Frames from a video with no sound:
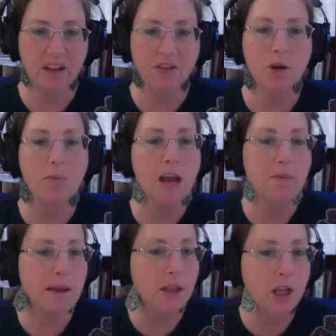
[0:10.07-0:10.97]
There might
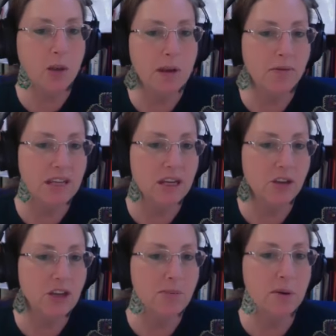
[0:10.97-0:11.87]
be a little bit of
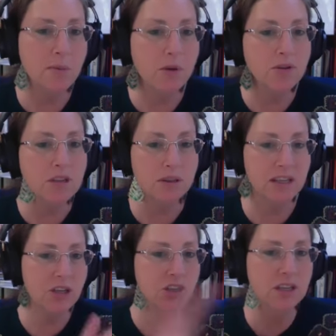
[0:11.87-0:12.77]
teaching, but most of the
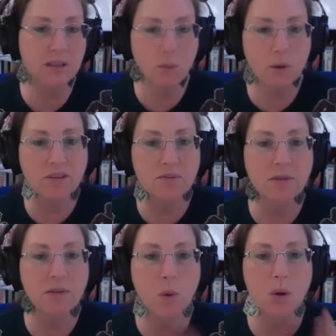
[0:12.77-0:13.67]
teaching is in wisdom
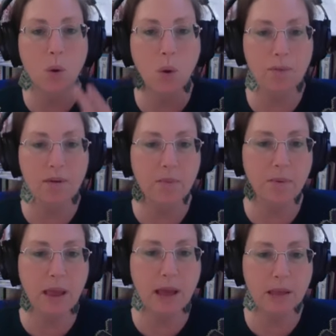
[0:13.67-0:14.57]
school or
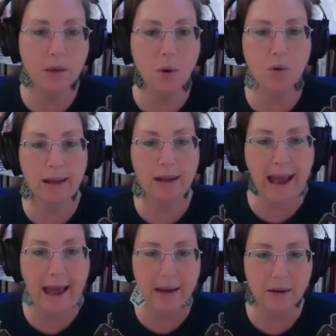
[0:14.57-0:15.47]
people like you already
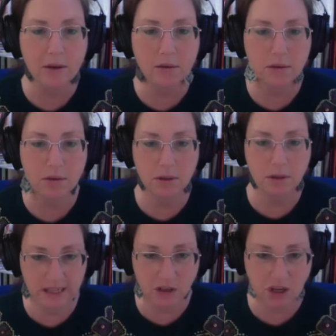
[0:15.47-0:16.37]
had the
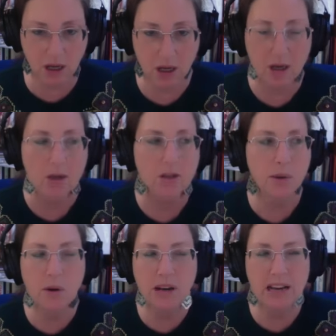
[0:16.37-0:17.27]
teaching. So we
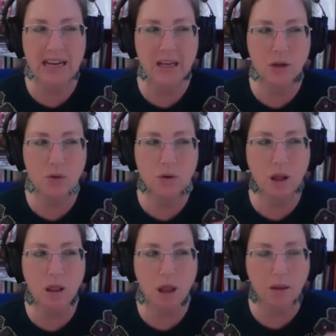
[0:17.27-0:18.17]
don't need to do
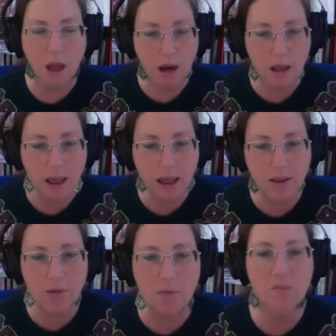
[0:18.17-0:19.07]
a lot of that.
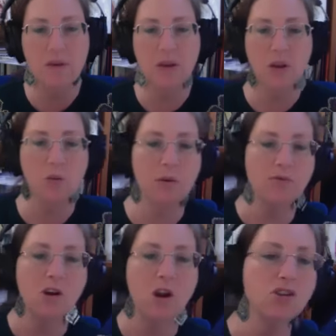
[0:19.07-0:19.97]
There might be a little bit of
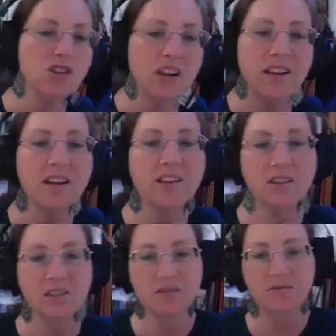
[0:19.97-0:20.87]
nudging
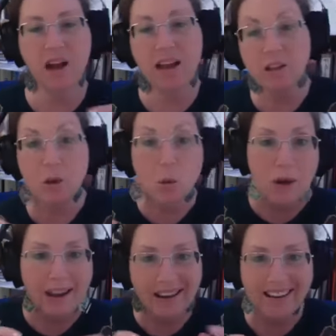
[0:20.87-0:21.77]
and fine
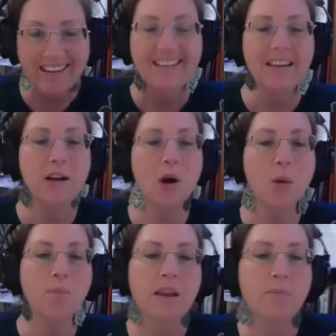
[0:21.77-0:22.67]
tuning,
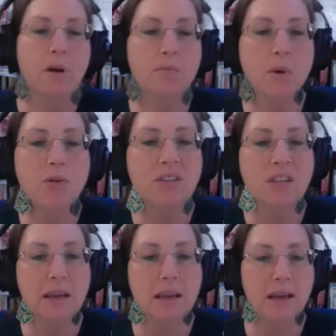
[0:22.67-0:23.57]
but
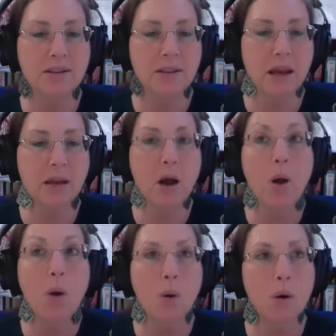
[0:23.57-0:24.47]
mostly it's like,
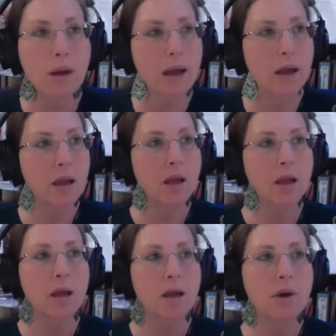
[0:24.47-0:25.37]
oh, okay,
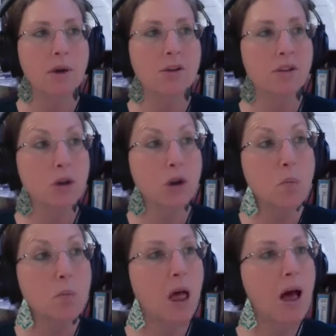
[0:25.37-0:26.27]
there's a new
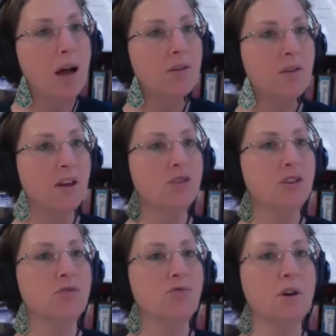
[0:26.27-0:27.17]
block that
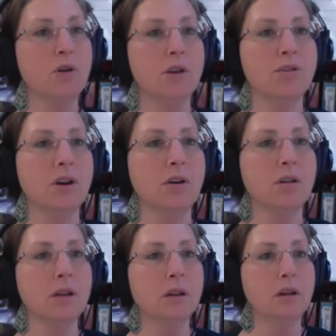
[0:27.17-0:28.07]
just reared its
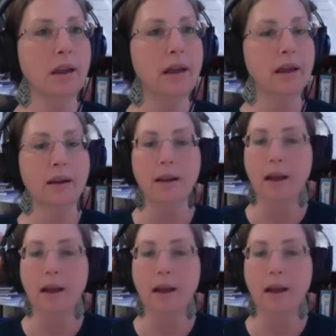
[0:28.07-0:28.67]
ugly little head.